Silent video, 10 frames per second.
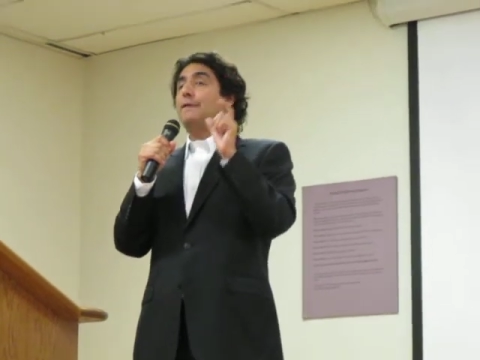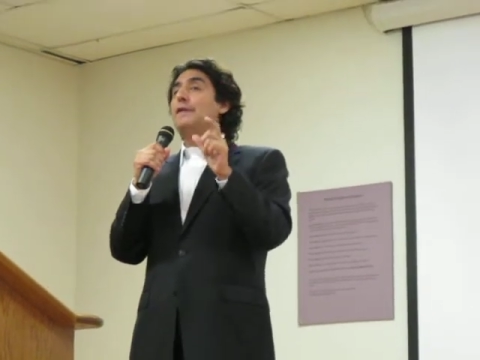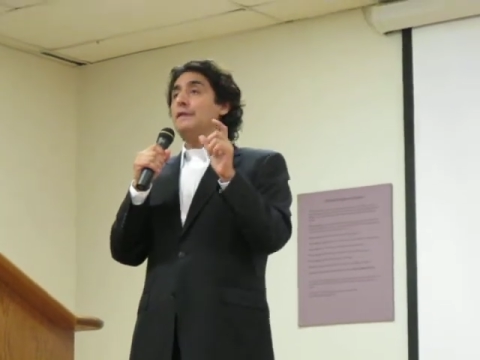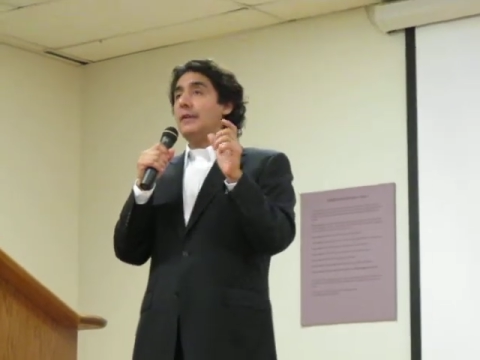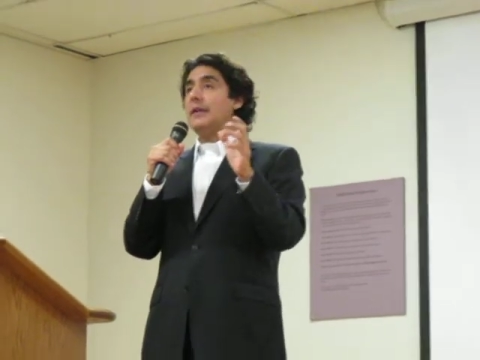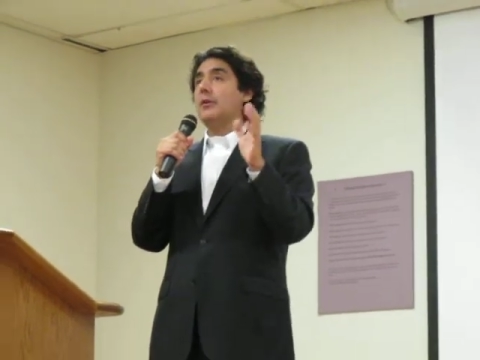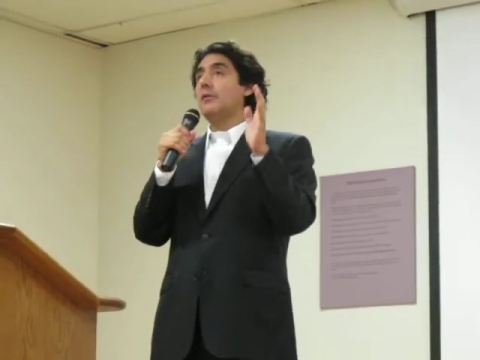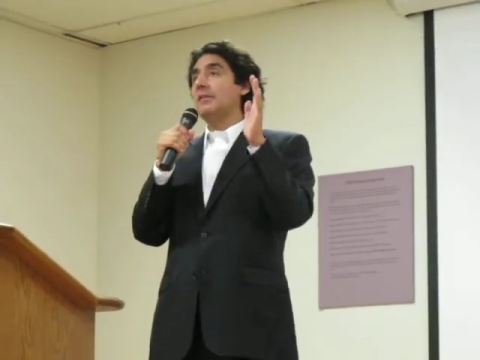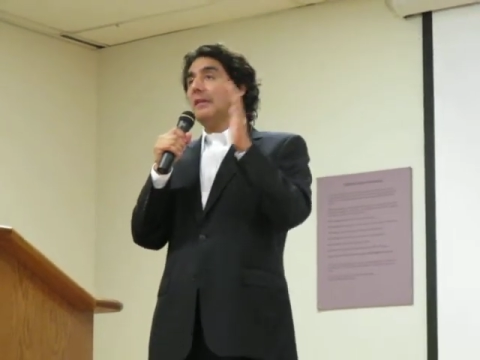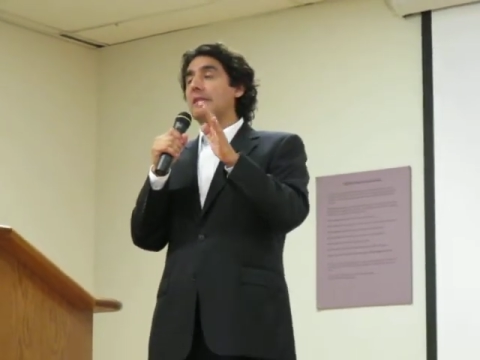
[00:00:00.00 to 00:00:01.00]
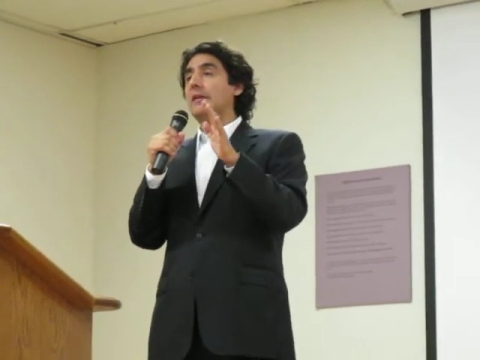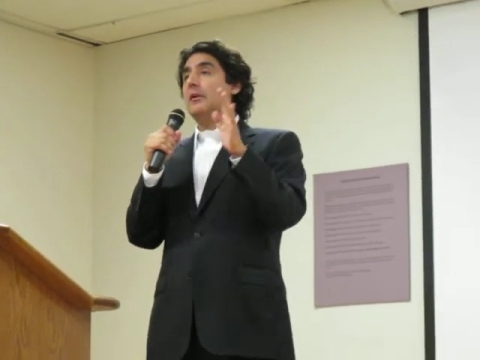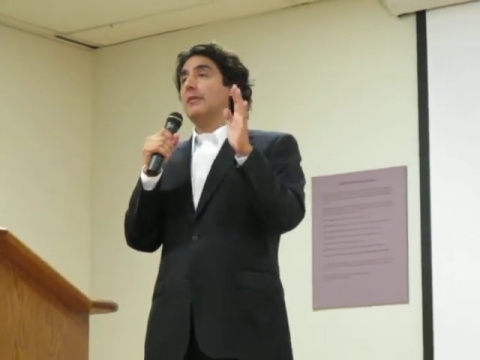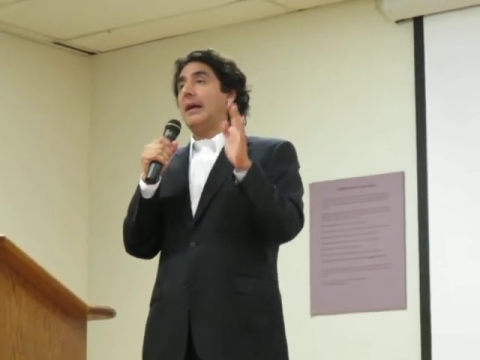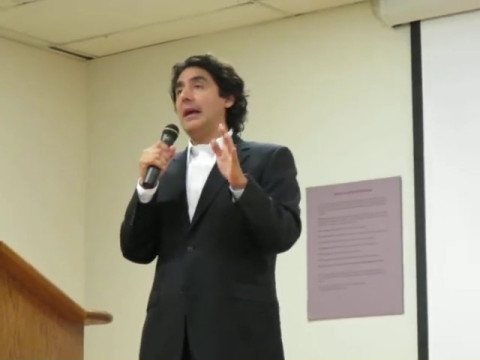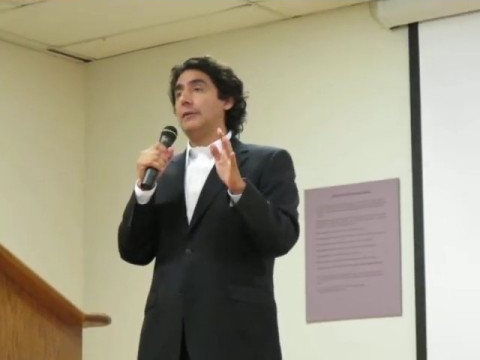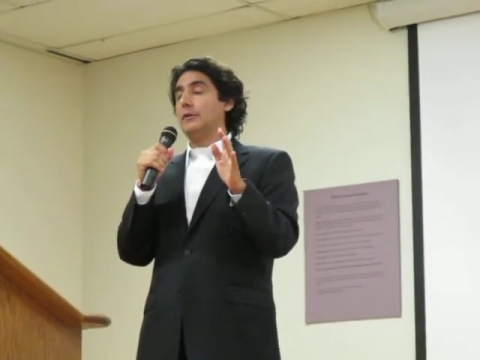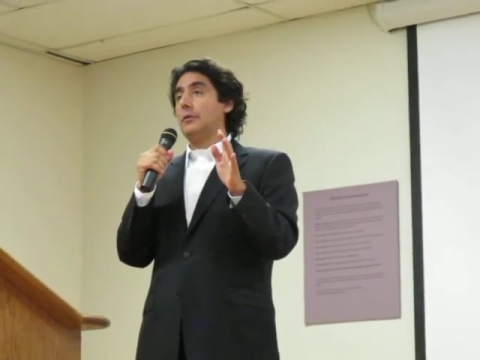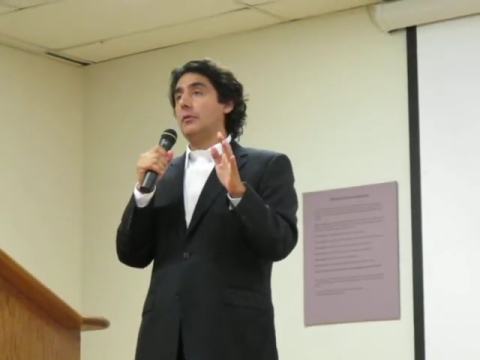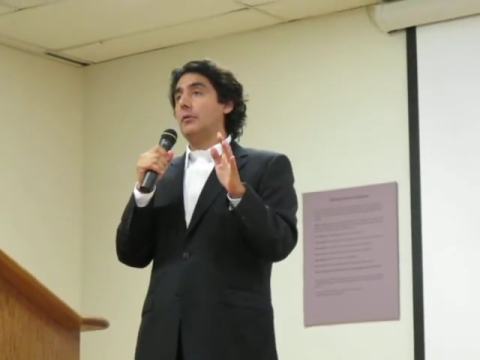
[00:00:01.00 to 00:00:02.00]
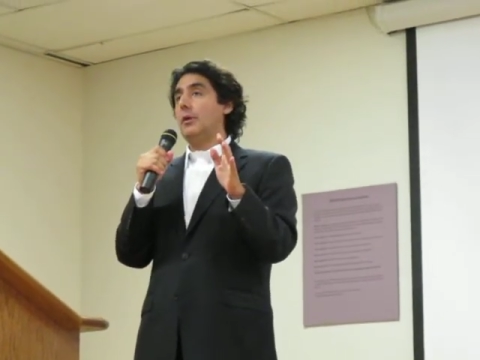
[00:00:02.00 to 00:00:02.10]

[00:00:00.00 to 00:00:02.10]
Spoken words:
50 years, 60 years after